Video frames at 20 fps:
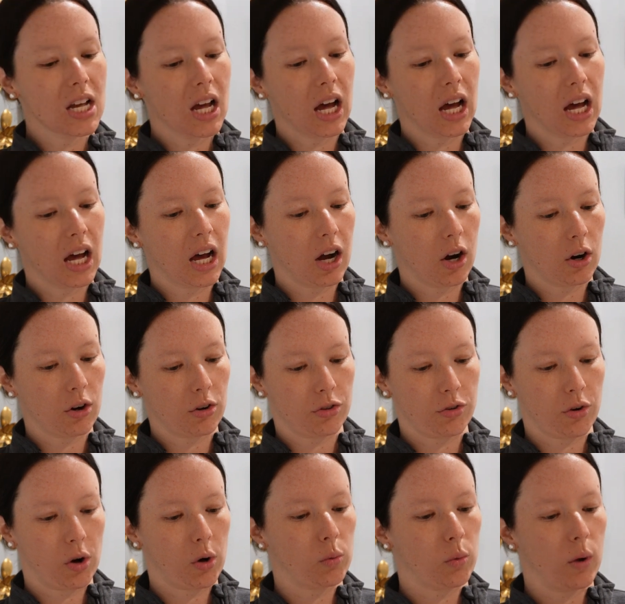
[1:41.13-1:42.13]
or
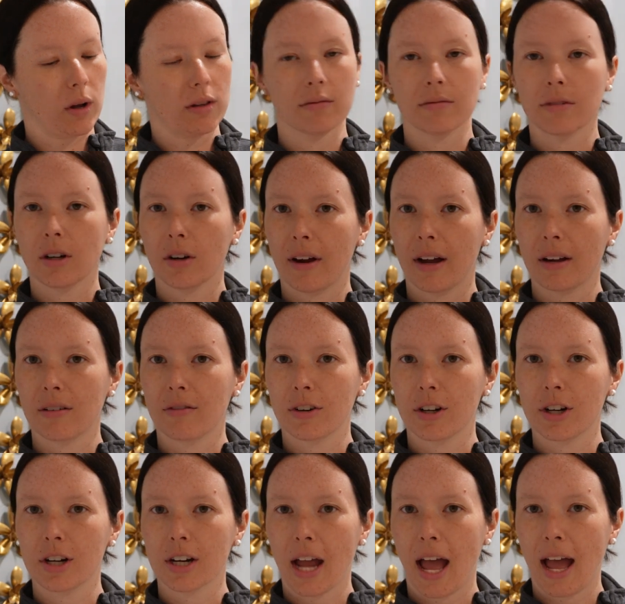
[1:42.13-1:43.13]
thrown one around for
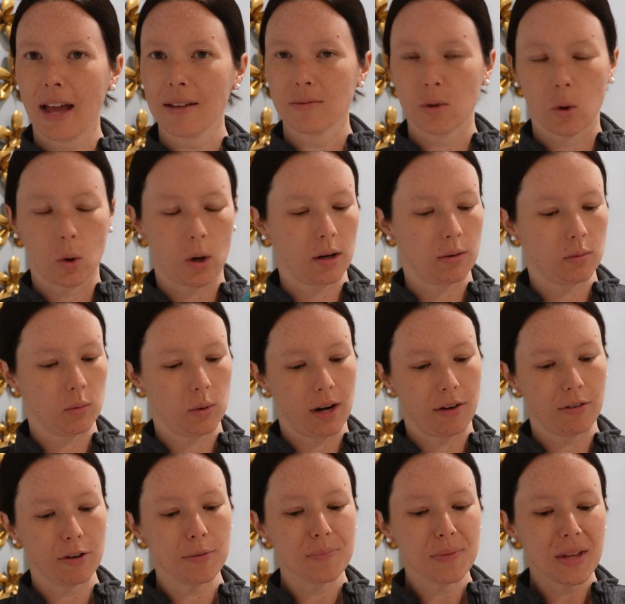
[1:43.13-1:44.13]
your cat or
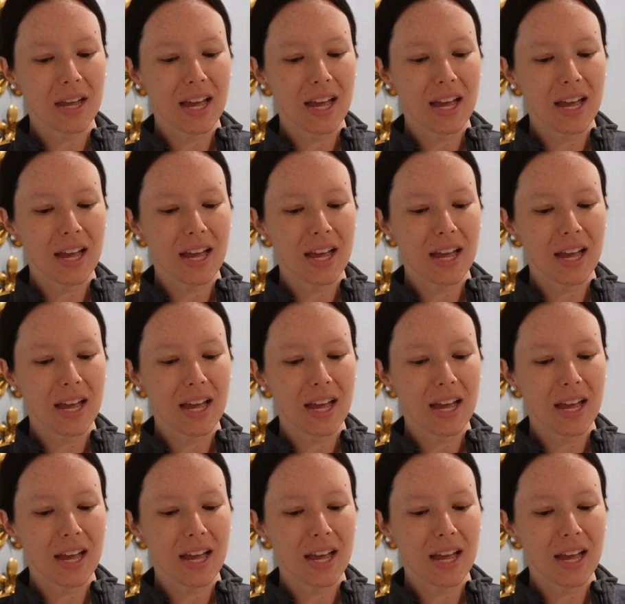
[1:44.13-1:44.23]
whatever,